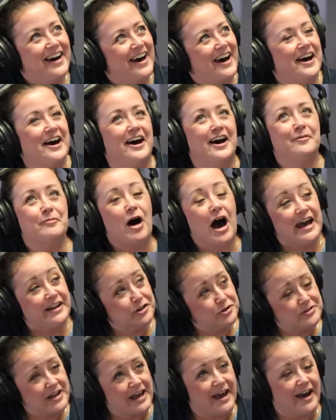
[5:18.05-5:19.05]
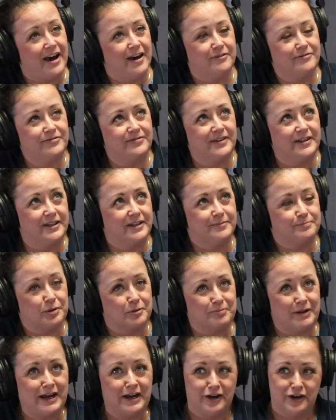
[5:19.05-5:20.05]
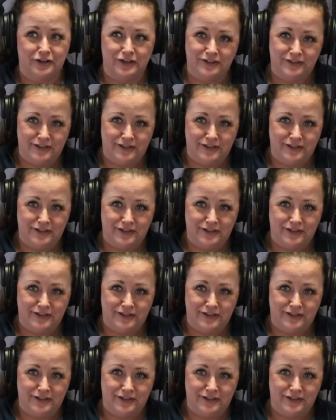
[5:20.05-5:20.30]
I don't have a prepared